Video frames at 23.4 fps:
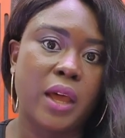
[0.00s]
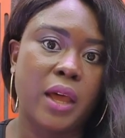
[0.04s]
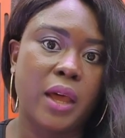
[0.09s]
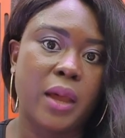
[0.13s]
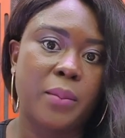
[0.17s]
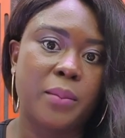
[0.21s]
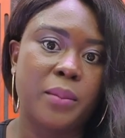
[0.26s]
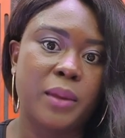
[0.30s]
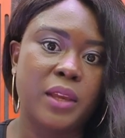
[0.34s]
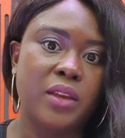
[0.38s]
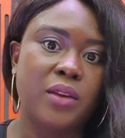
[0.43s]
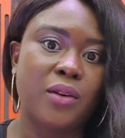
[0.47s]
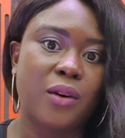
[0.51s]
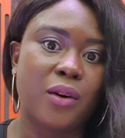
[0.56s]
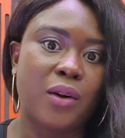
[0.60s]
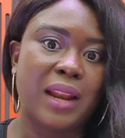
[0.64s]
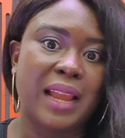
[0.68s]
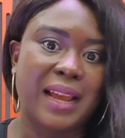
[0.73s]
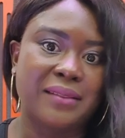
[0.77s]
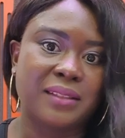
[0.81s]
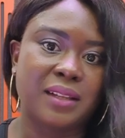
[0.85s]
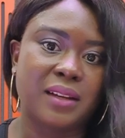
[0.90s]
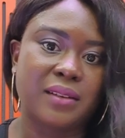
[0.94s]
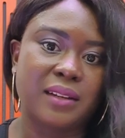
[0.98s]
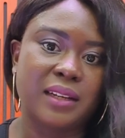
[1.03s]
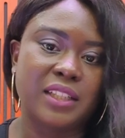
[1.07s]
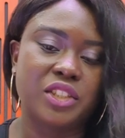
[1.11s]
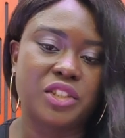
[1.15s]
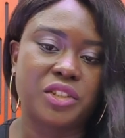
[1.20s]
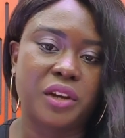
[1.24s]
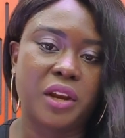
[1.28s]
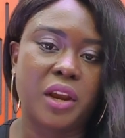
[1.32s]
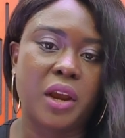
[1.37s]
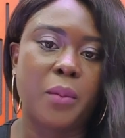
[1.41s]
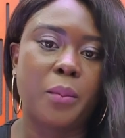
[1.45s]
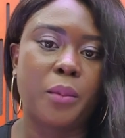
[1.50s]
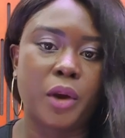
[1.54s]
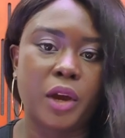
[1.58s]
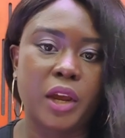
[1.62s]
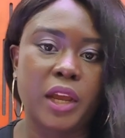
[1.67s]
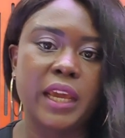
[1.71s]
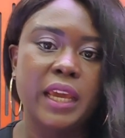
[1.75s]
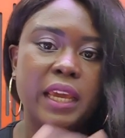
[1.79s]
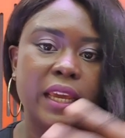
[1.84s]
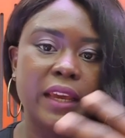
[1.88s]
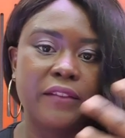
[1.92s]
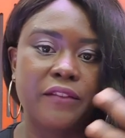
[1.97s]
be your live sound engineer.
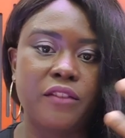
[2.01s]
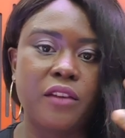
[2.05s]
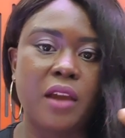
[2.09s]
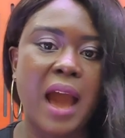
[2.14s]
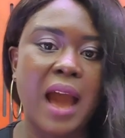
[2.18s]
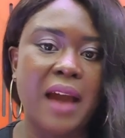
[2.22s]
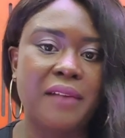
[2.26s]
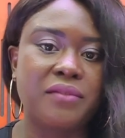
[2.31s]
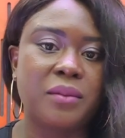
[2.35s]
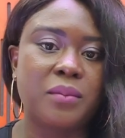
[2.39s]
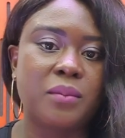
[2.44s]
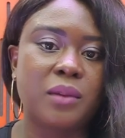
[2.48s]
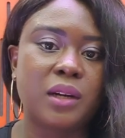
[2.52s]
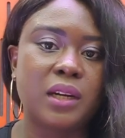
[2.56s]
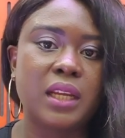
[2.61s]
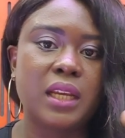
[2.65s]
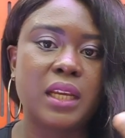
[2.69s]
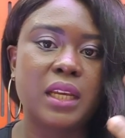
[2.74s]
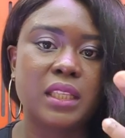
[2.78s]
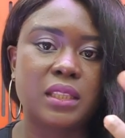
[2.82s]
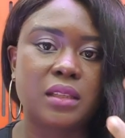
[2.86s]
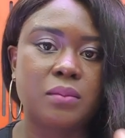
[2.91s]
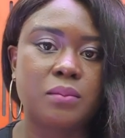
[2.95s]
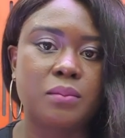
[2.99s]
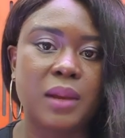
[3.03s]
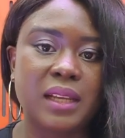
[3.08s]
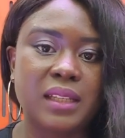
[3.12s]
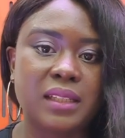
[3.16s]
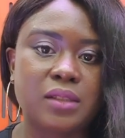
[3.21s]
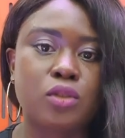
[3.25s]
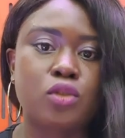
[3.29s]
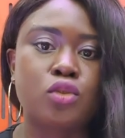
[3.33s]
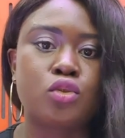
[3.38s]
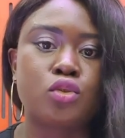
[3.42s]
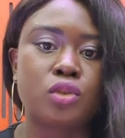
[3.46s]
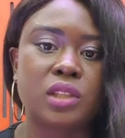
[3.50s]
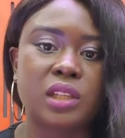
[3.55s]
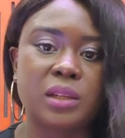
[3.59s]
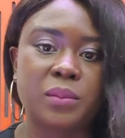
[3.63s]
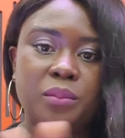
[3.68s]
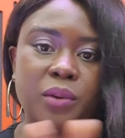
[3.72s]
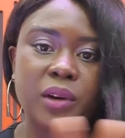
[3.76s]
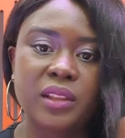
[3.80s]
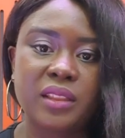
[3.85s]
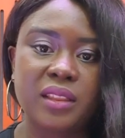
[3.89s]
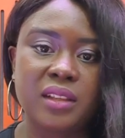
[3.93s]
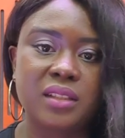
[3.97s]
But if you have the money, it's best to
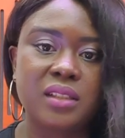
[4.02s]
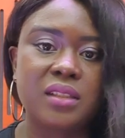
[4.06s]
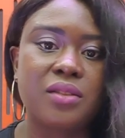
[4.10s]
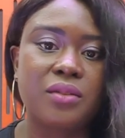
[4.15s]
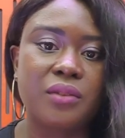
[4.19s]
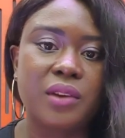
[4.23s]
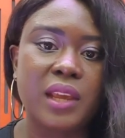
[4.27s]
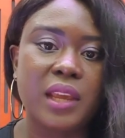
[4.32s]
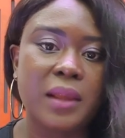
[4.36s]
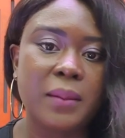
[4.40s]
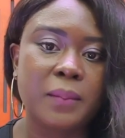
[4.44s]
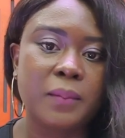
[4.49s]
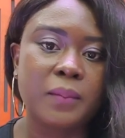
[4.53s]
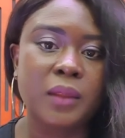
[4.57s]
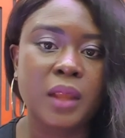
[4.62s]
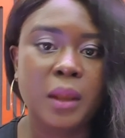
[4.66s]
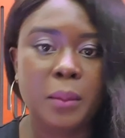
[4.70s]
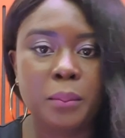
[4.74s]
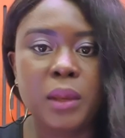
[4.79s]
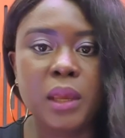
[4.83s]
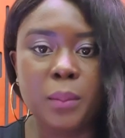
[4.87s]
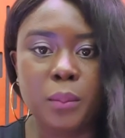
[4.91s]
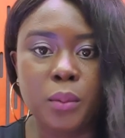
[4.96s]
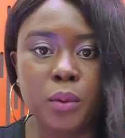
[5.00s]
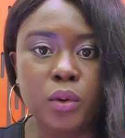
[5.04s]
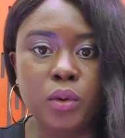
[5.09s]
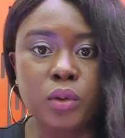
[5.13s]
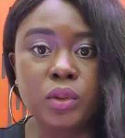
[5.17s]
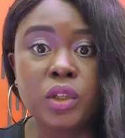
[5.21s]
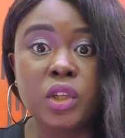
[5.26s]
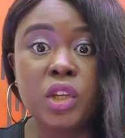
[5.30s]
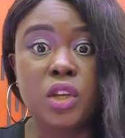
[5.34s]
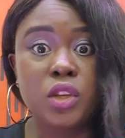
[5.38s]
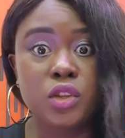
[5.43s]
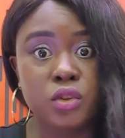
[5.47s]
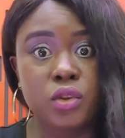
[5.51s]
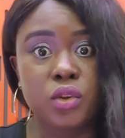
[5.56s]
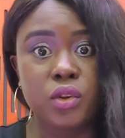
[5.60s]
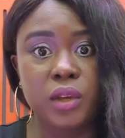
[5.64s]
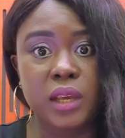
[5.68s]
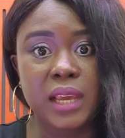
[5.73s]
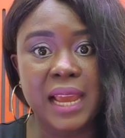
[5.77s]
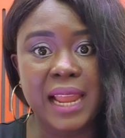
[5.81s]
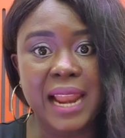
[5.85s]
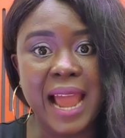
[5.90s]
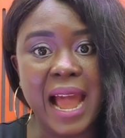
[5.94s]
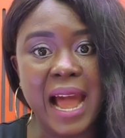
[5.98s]
separate these three people so
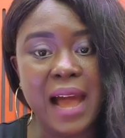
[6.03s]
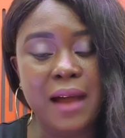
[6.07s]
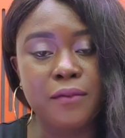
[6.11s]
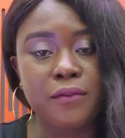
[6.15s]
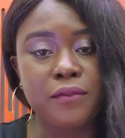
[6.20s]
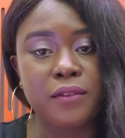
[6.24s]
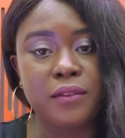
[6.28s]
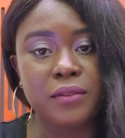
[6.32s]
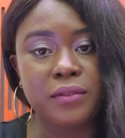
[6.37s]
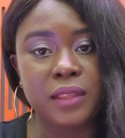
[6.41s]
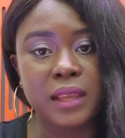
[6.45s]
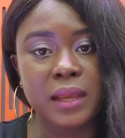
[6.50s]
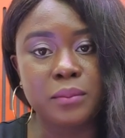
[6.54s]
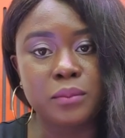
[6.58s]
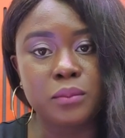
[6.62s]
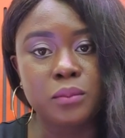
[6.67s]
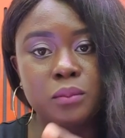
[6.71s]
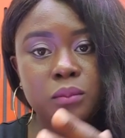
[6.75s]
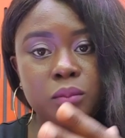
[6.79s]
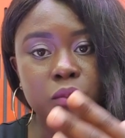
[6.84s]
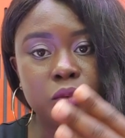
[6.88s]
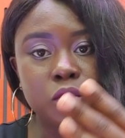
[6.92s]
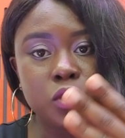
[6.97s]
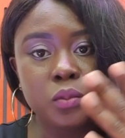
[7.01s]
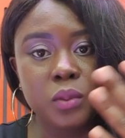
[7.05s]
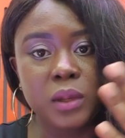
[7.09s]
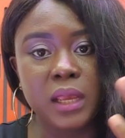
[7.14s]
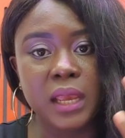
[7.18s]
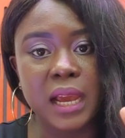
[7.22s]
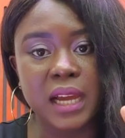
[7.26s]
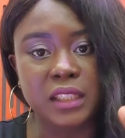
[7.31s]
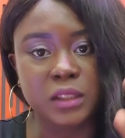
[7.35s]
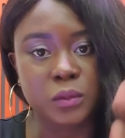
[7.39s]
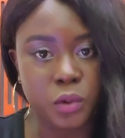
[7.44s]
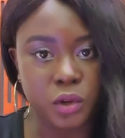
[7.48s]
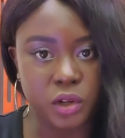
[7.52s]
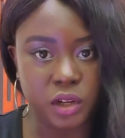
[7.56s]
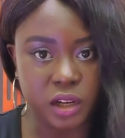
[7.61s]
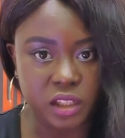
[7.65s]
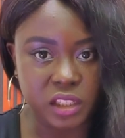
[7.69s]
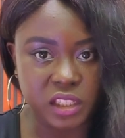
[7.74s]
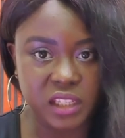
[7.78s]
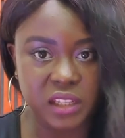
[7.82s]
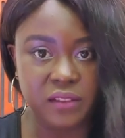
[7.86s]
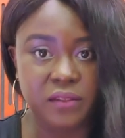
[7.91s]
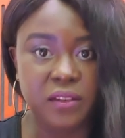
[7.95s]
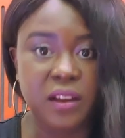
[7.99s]
you can have them to be as
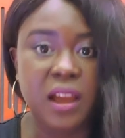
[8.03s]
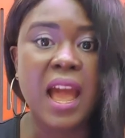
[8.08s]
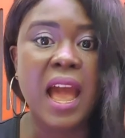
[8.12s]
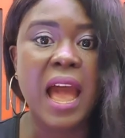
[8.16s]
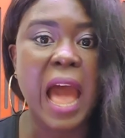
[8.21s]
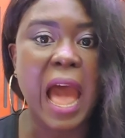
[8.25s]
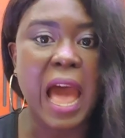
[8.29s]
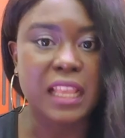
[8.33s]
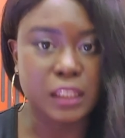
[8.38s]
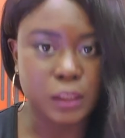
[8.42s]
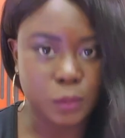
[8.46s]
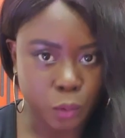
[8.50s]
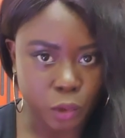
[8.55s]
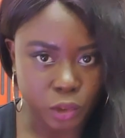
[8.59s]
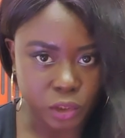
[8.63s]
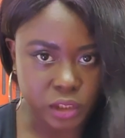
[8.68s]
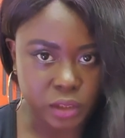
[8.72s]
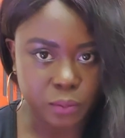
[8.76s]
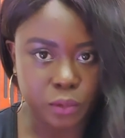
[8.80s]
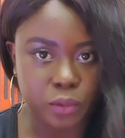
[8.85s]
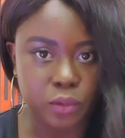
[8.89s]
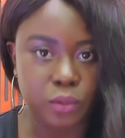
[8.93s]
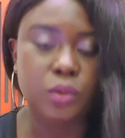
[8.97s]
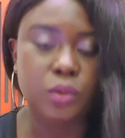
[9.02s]
productive as possible.